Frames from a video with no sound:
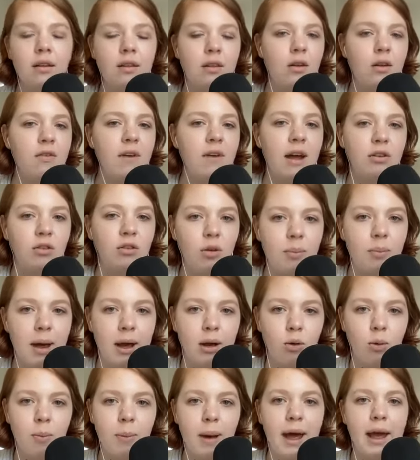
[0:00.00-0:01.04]
their vaginal
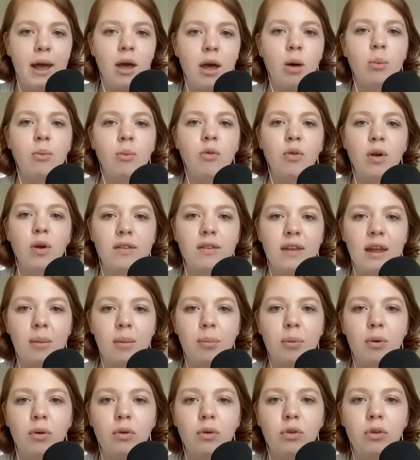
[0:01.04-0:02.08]
microbiome, for
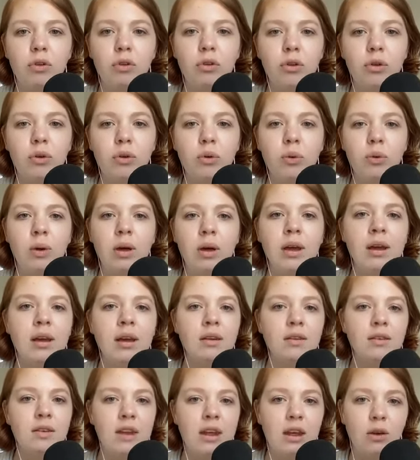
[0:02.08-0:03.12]
example, to
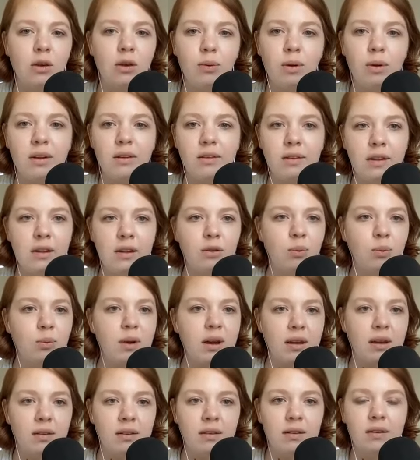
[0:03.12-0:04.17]
decrease these
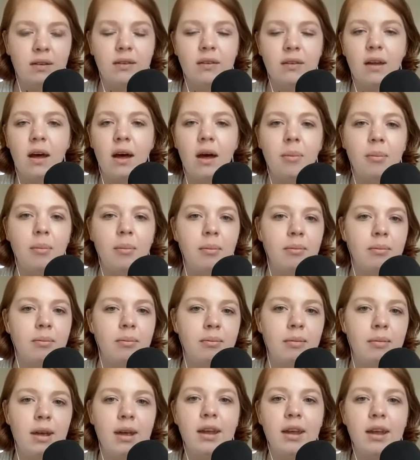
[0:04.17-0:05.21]
risks um,
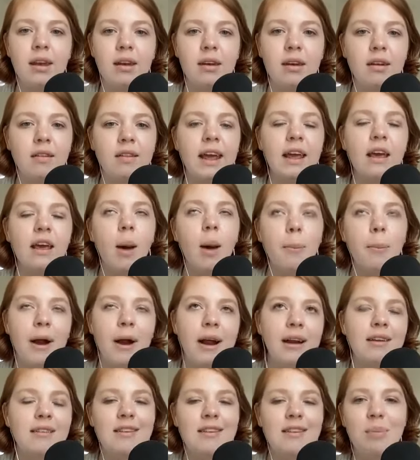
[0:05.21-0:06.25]
in yeah. like a
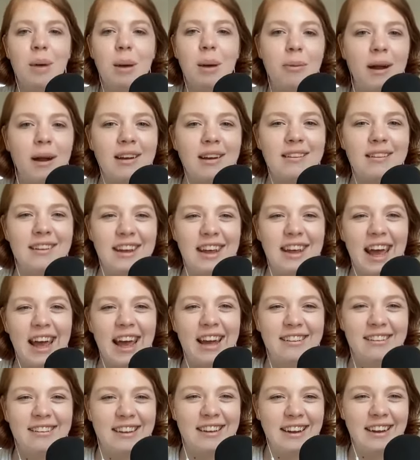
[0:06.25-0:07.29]
pregnancy by pregnancy
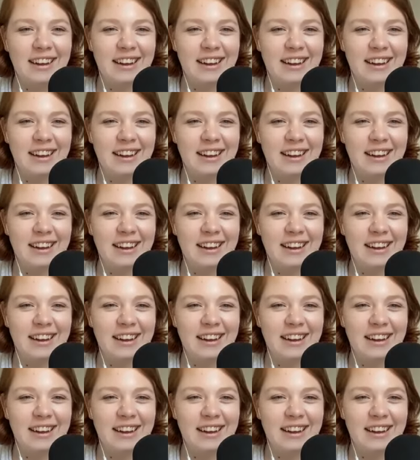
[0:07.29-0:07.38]
case.